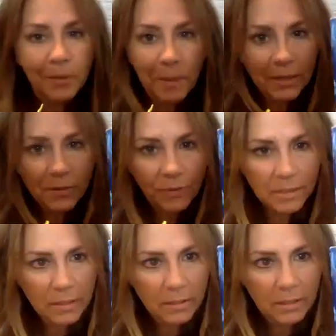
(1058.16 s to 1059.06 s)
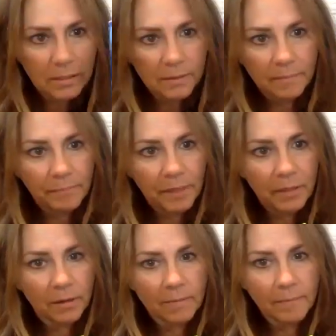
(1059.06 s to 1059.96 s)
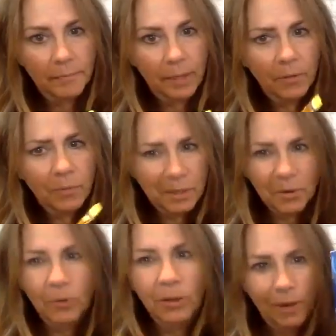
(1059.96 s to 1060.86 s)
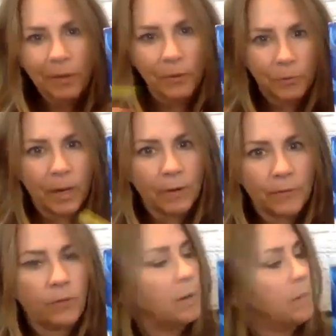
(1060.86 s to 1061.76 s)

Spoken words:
to match Vincent's either. You would be totally fine with whatever you come